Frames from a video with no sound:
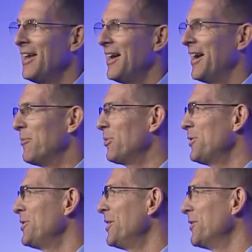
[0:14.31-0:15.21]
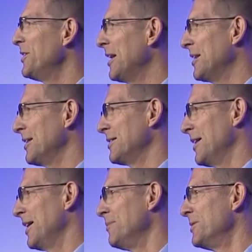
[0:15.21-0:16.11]
appreciate your taking the
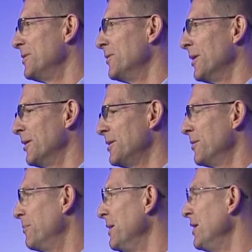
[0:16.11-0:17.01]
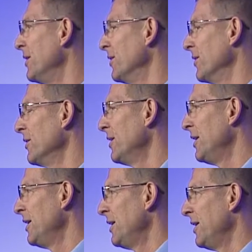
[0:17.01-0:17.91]
time to be here,
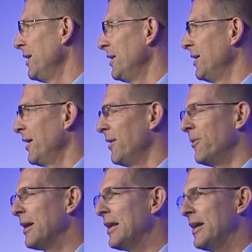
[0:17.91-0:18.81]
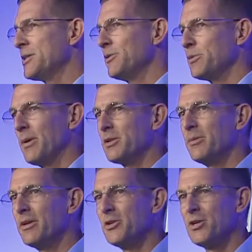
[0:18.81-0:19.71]
and I recognize the
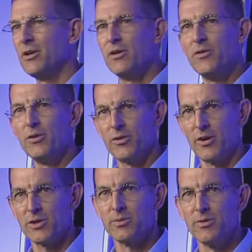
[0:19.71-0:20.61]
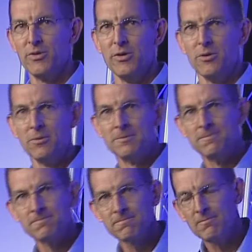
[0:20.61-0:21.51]
responsibility of sharing a few thoughts with you.
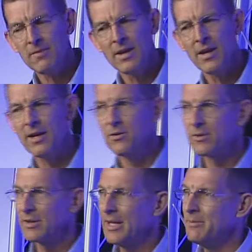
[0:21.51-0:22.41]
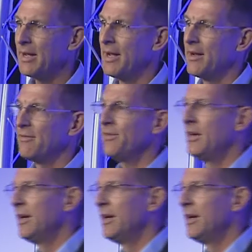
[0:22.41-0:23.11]
I don't claim to have